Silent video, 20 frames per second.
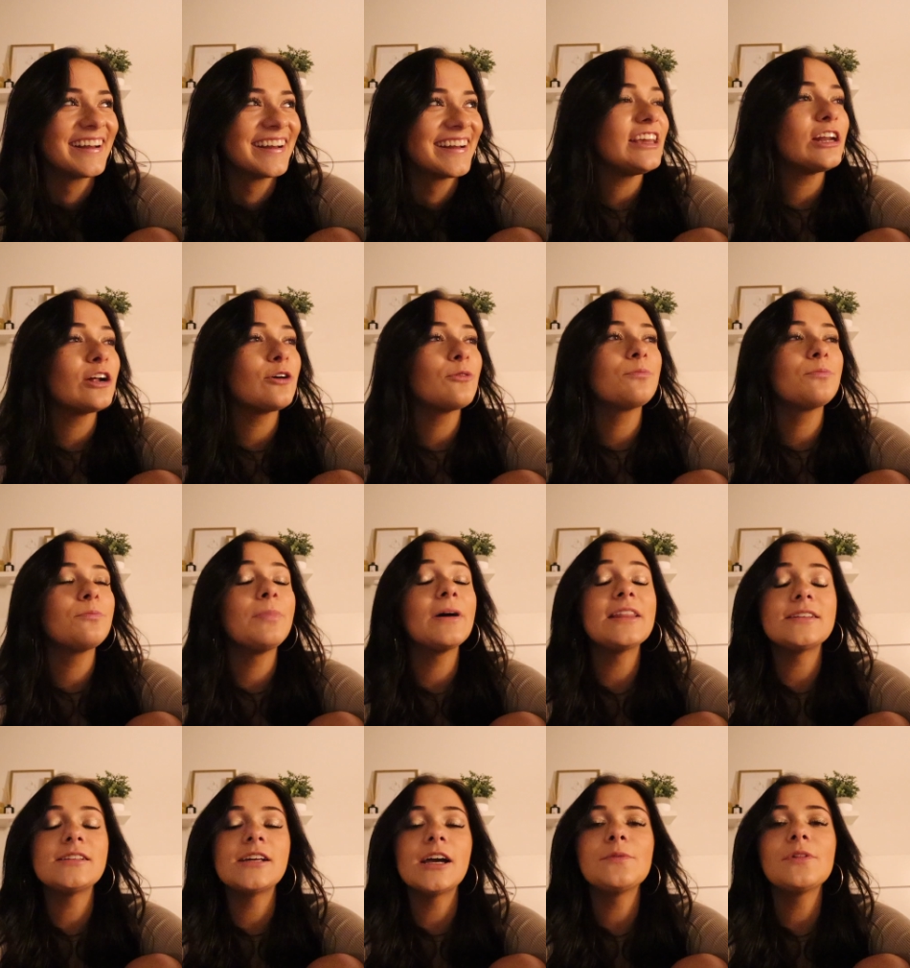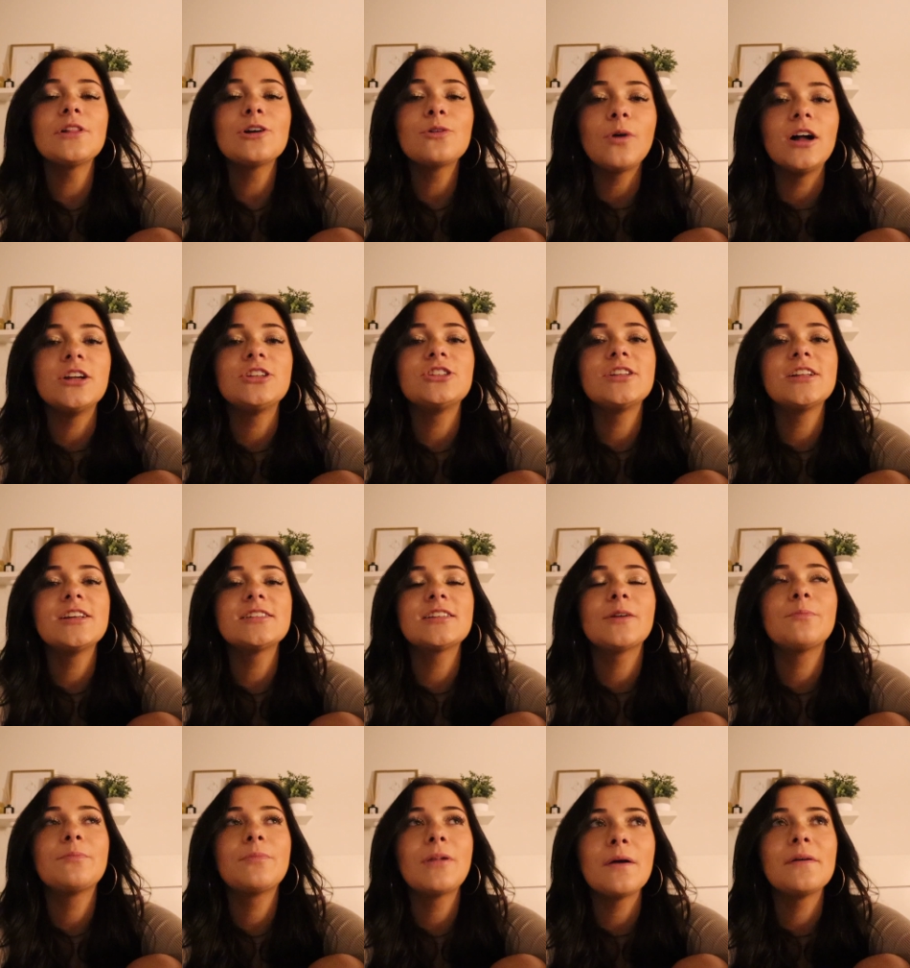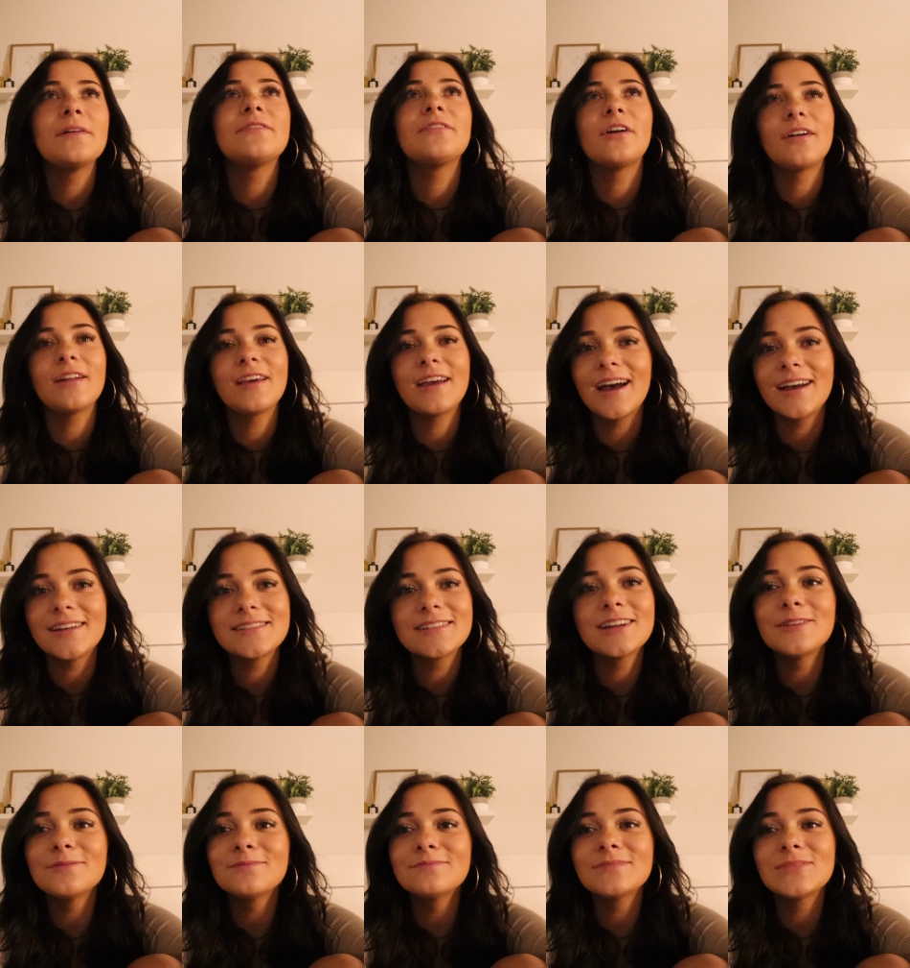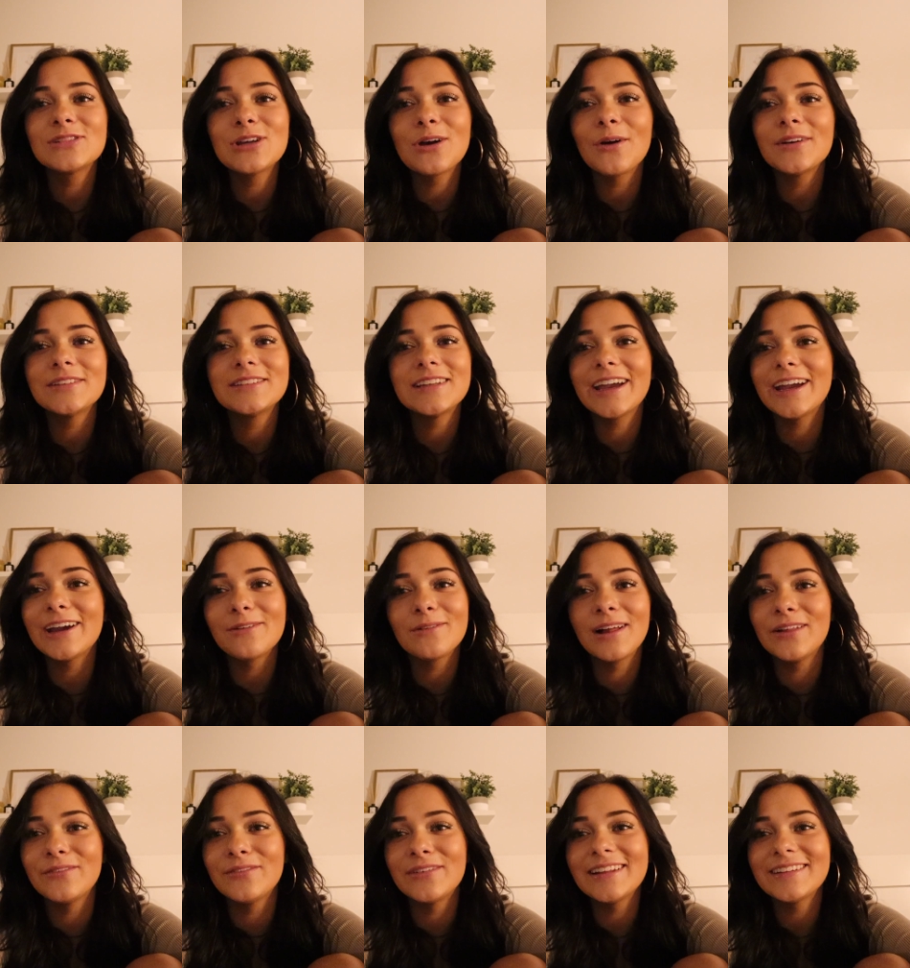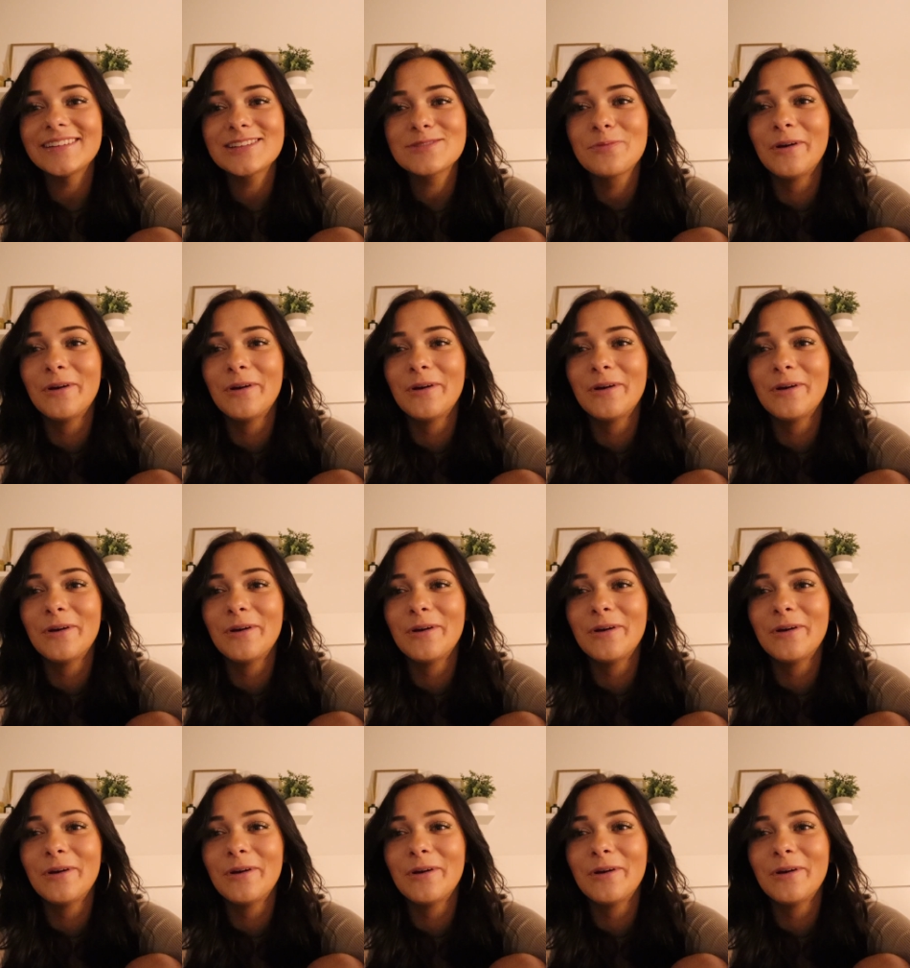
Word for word: you know, by the time y'all are watching this, I probably have already asked him, so it's, like, irrelevant at this